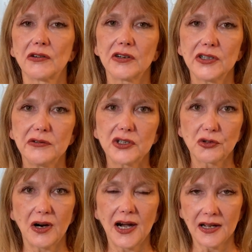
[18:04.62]
or do a
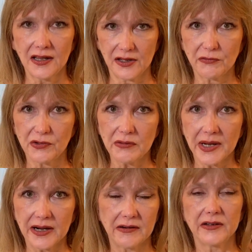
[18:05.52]
trial on room
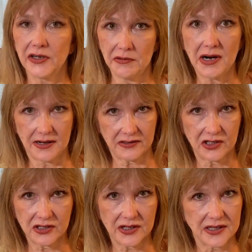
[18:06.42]
air, no
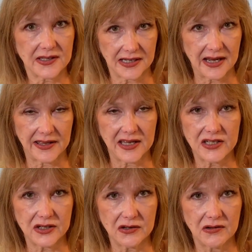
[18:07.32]
oxygen, and see how they
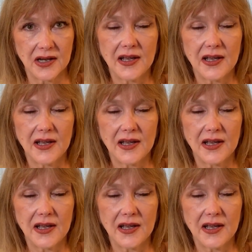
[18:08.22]
do.